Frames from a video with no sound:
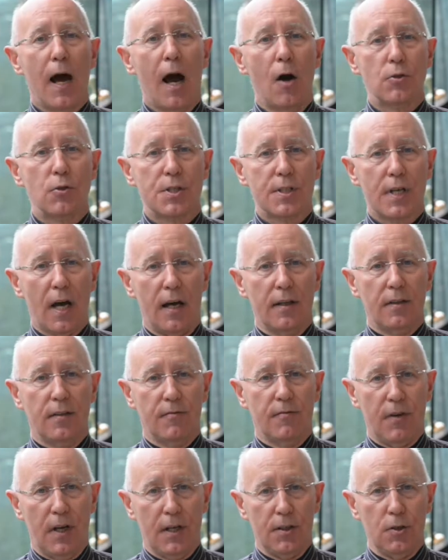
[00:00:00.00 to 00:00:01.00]
outside
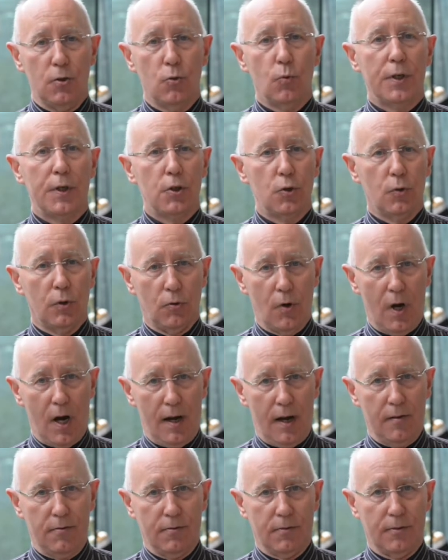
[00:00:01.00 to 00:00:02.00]
the venue when you
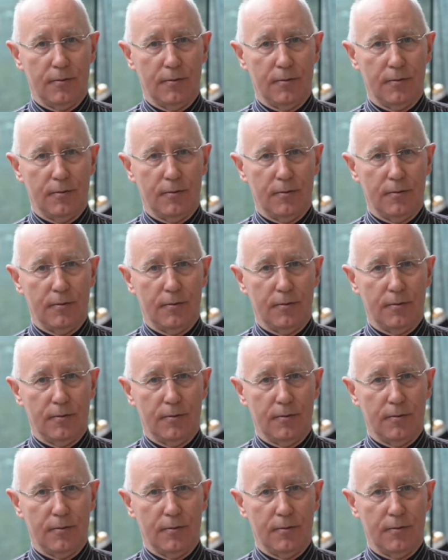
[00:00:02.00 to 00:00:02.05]
arrive.